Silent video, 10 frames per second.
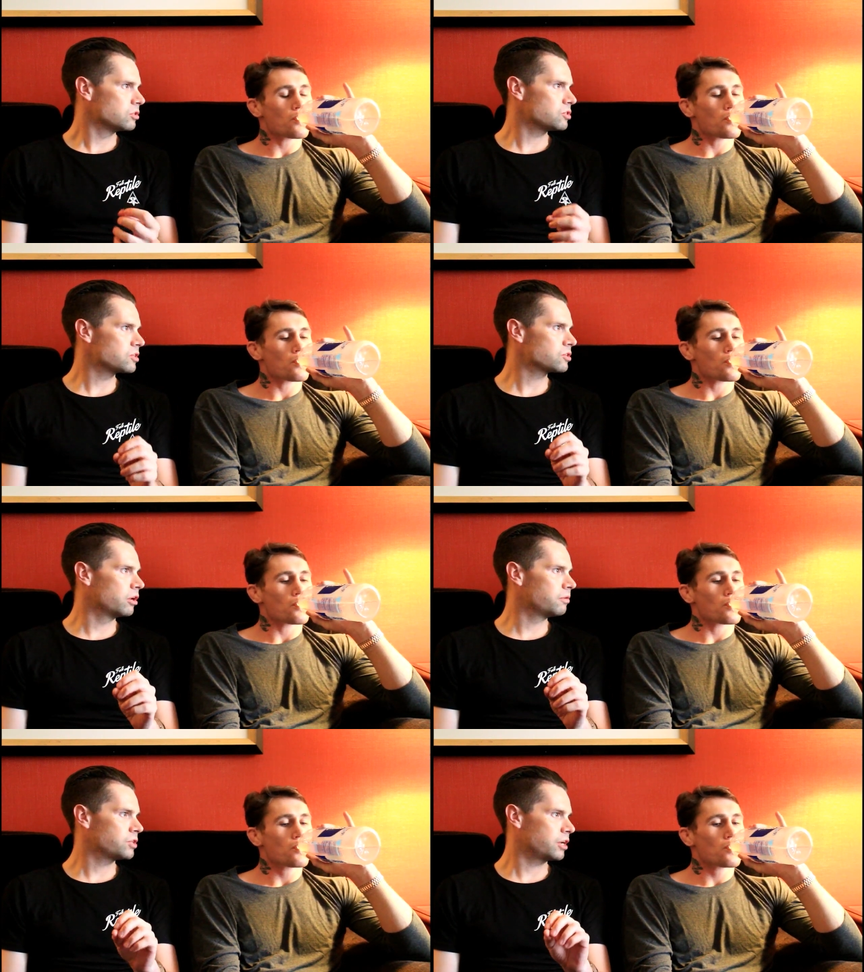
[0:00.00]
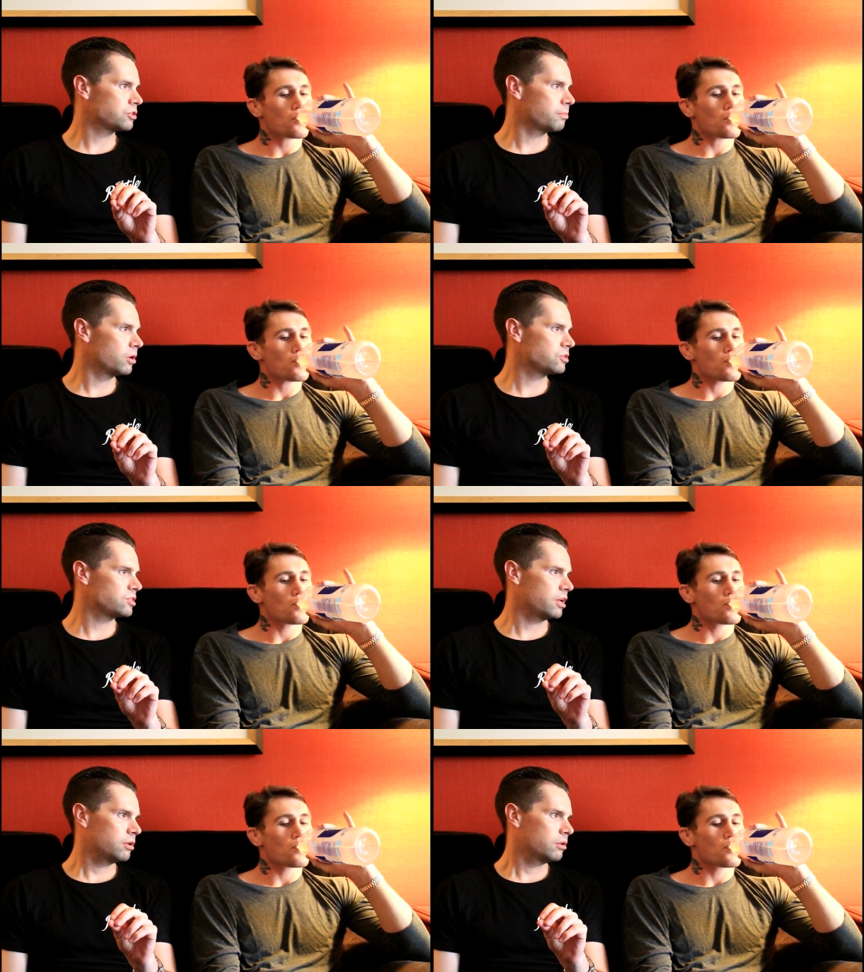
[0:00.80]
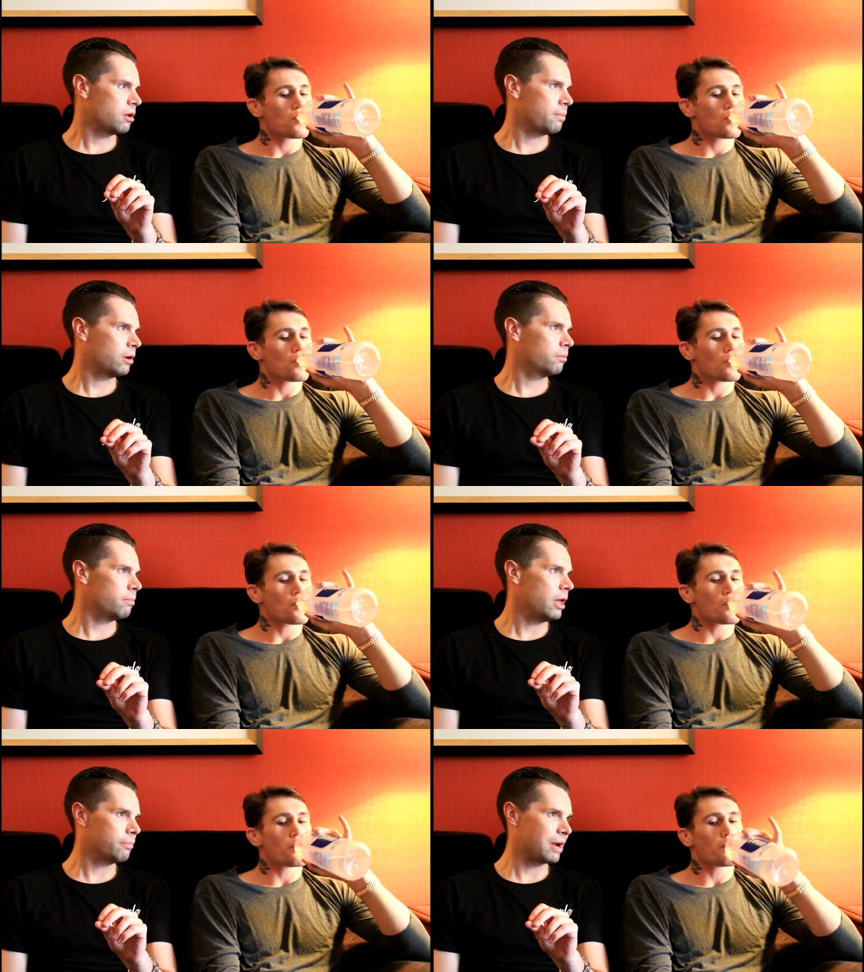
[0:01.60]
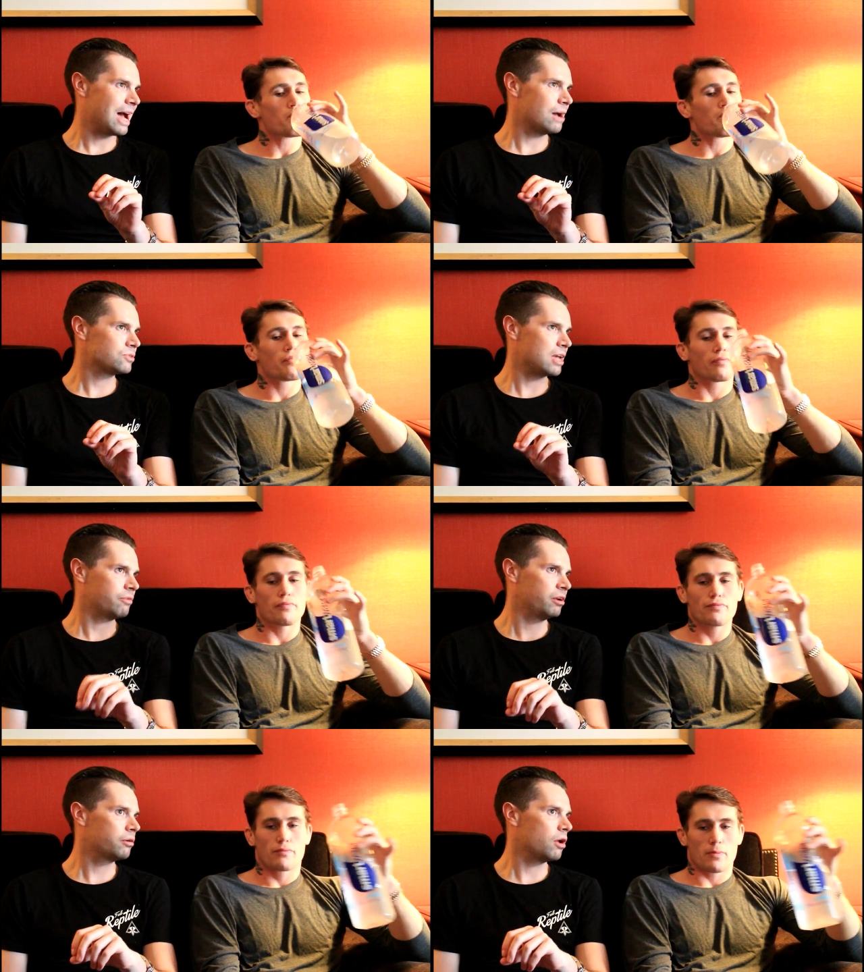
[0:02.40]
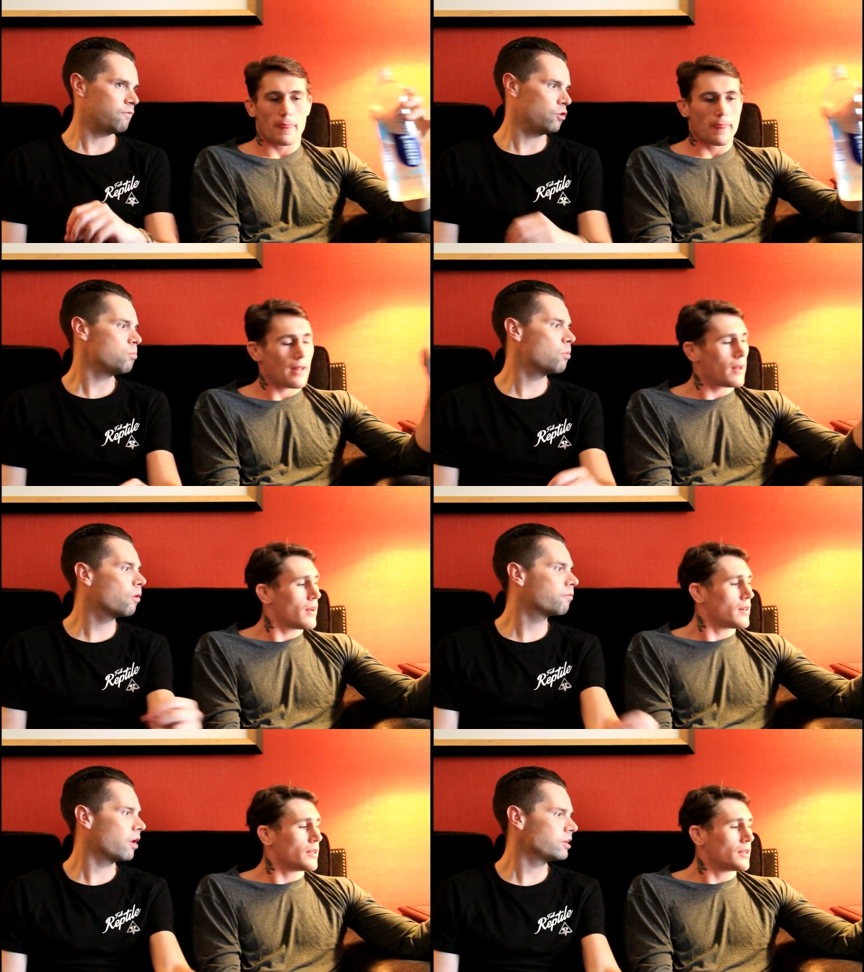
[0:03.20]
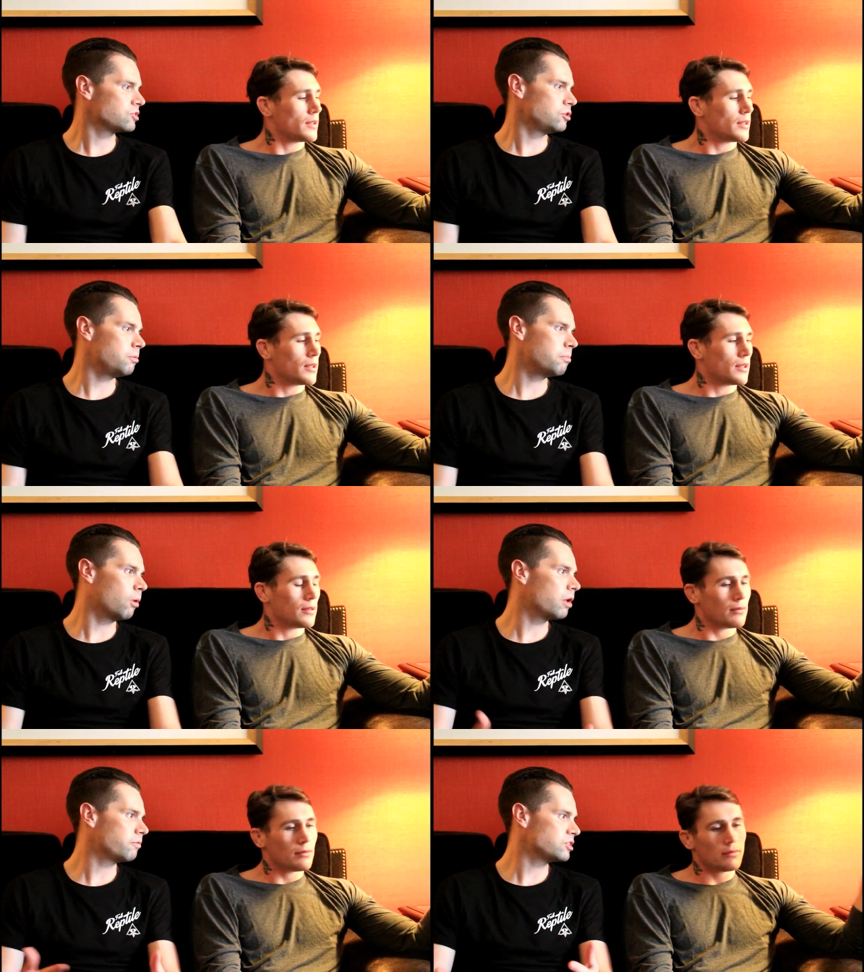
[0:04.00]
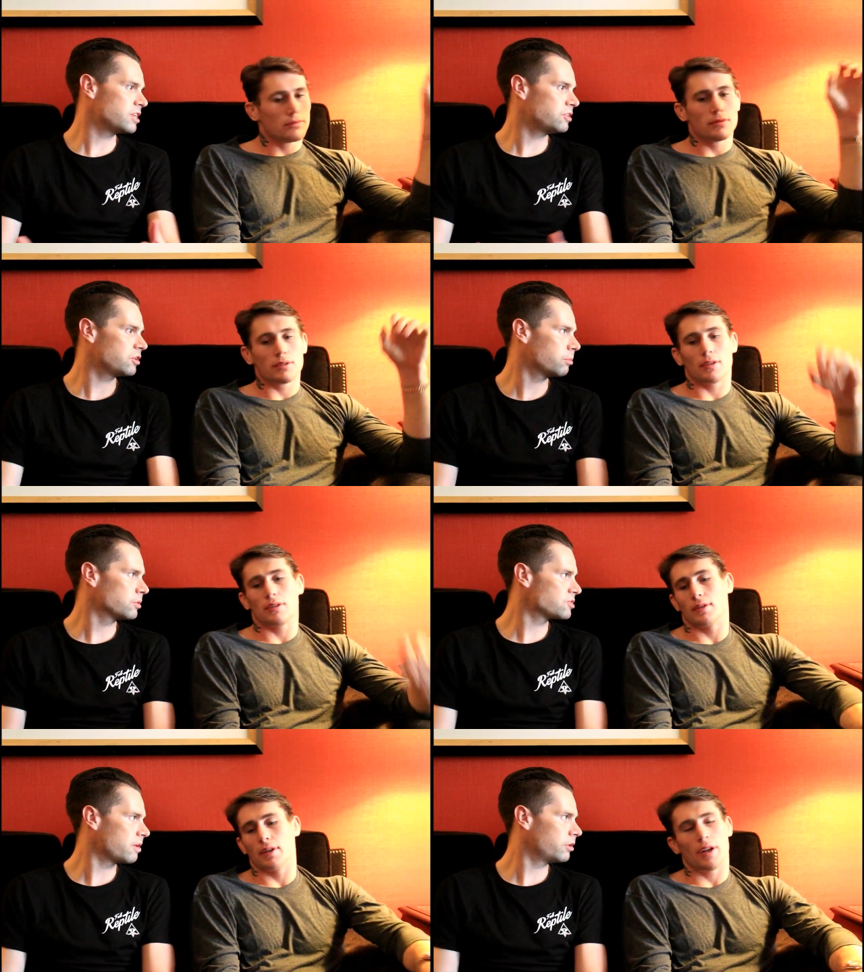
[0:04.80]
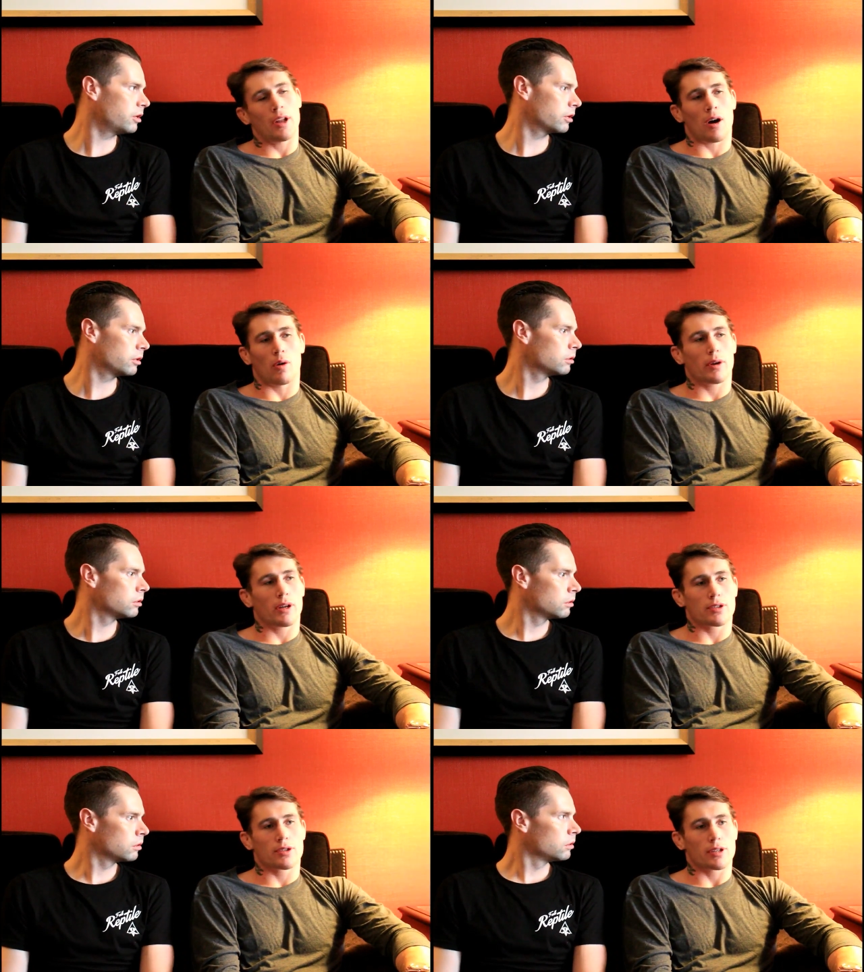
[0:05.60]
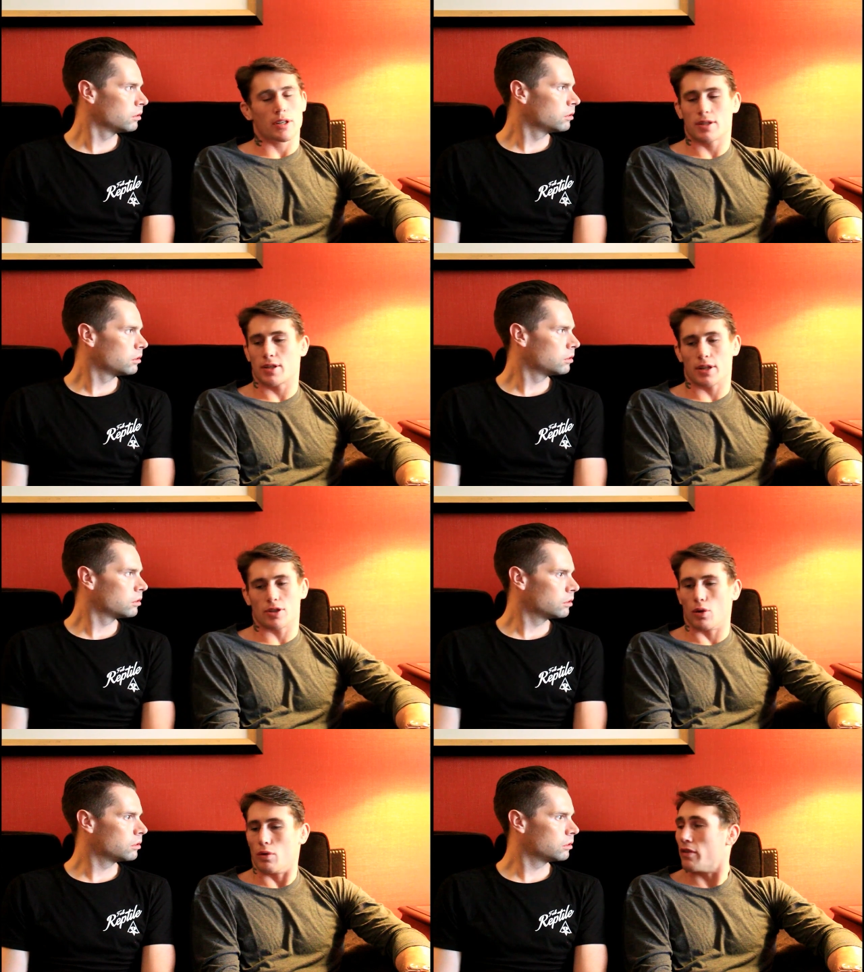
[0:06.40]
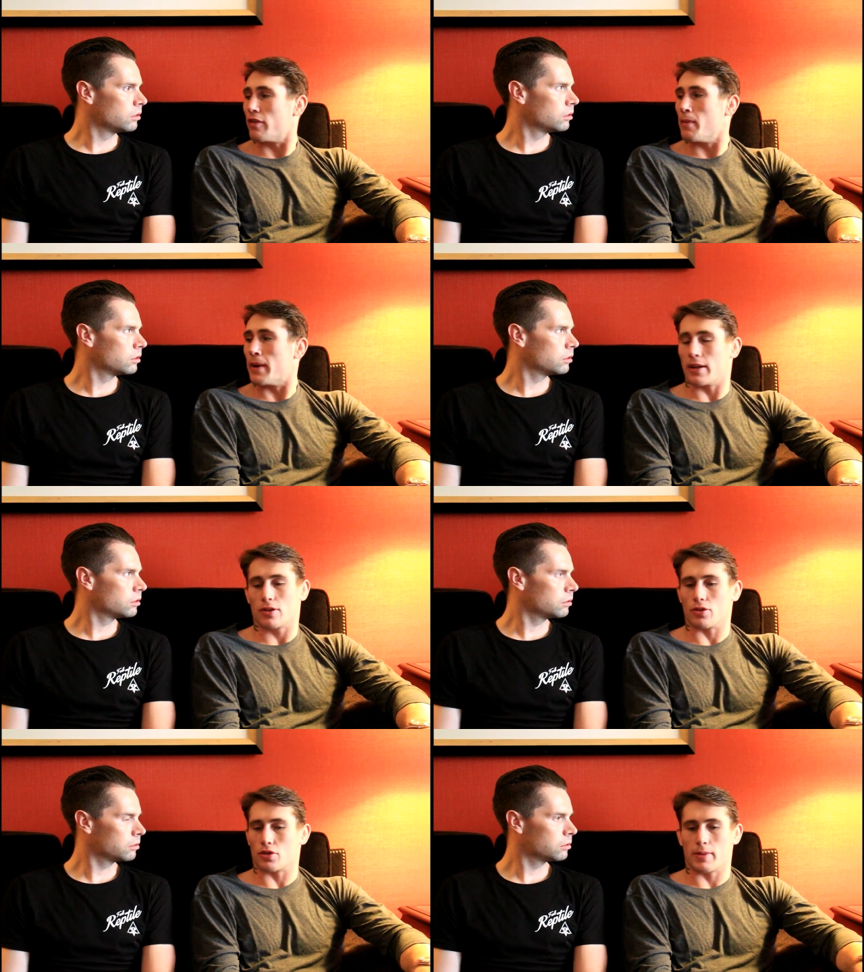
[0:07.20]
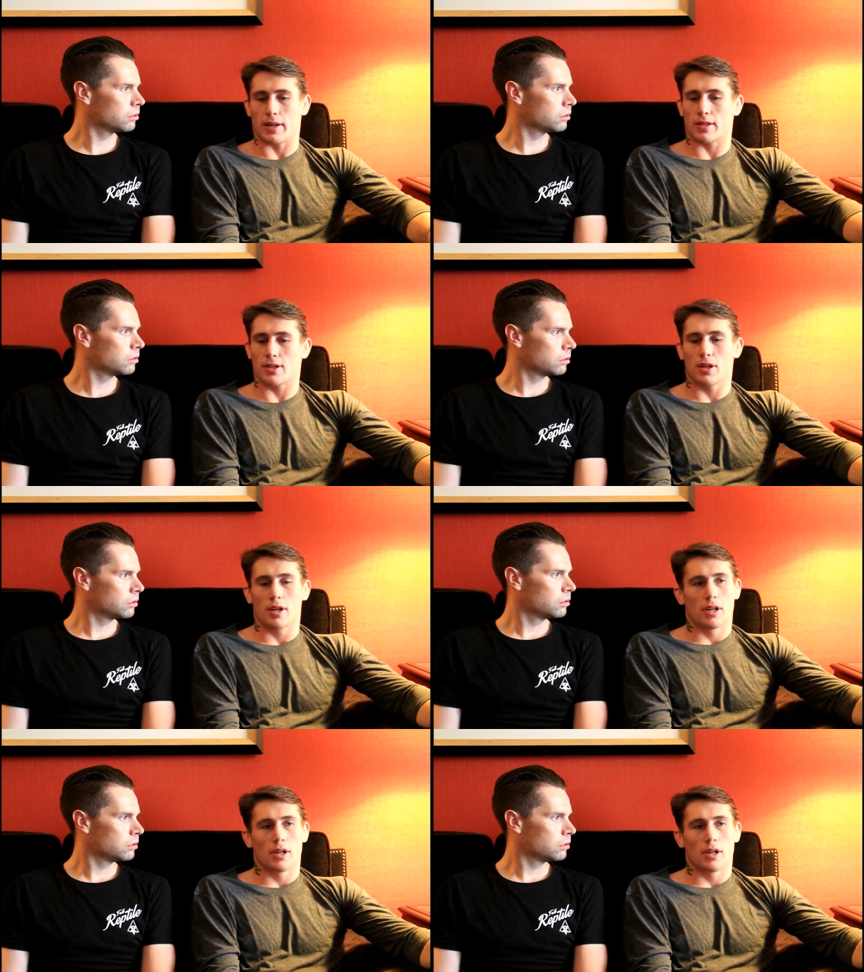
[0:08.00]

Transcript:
Speaker 1: Does this kind of change the mindset about perhaps having a, a few more fights than you might have intended at 170? No,
Speaker 2: it's it's it's over for me. Trust me, it's.